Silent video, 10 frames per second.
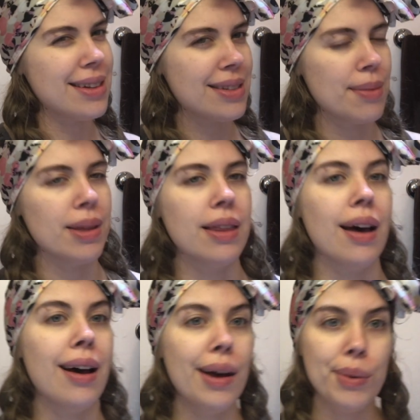not something
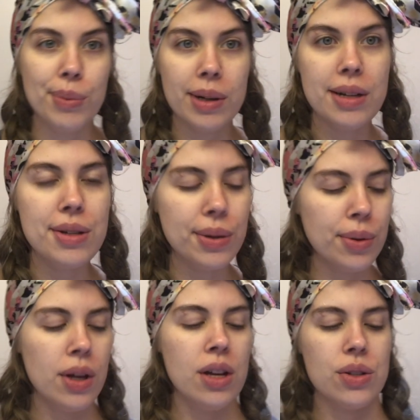that I would want to
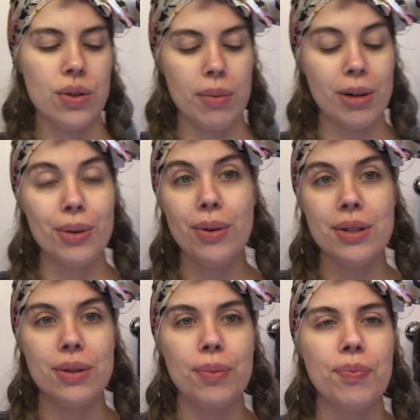do, so I'm not going
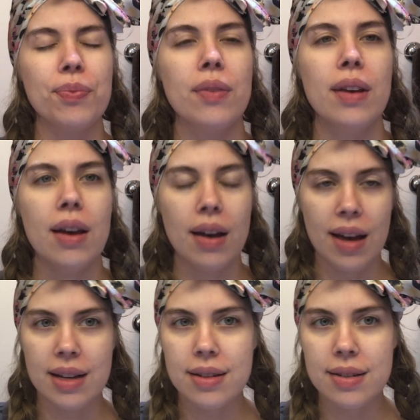to.
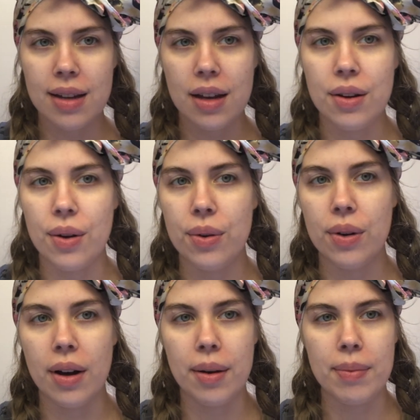As a side
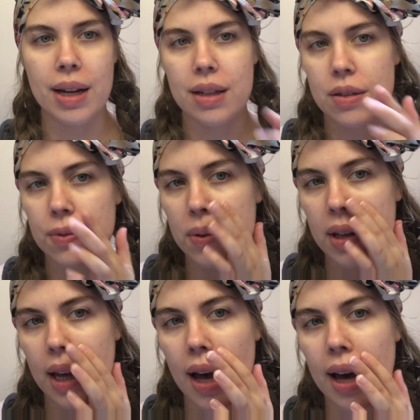note, that
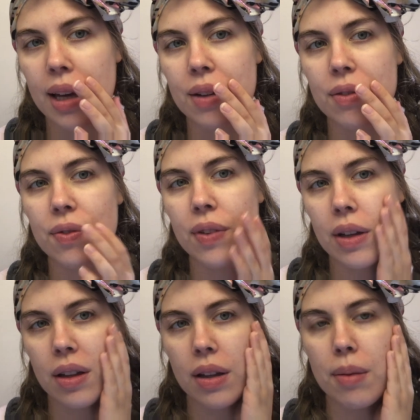exfoliant, I can
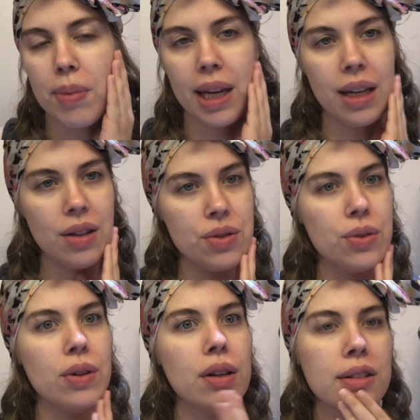feel the baking
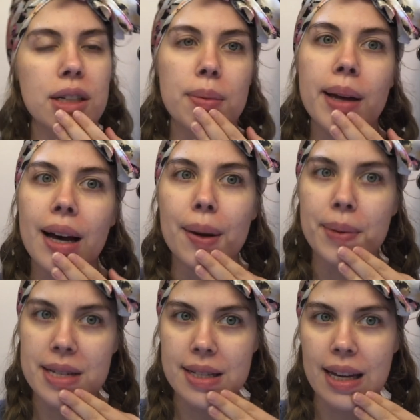soda a little bit on
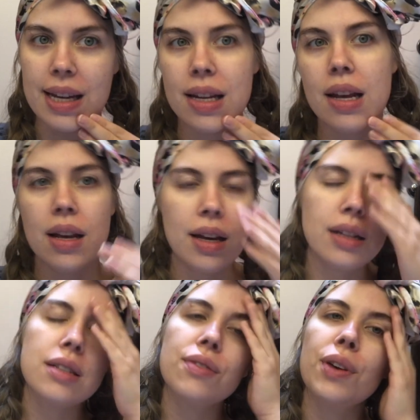my skin. It
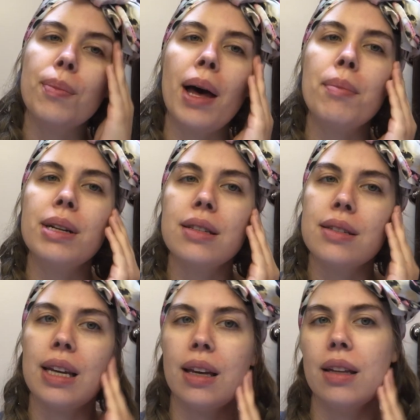doesn't feel bad, but it's
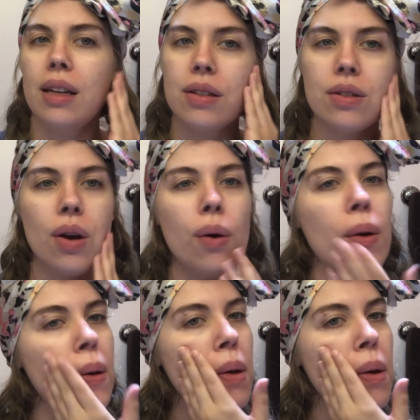tingling, so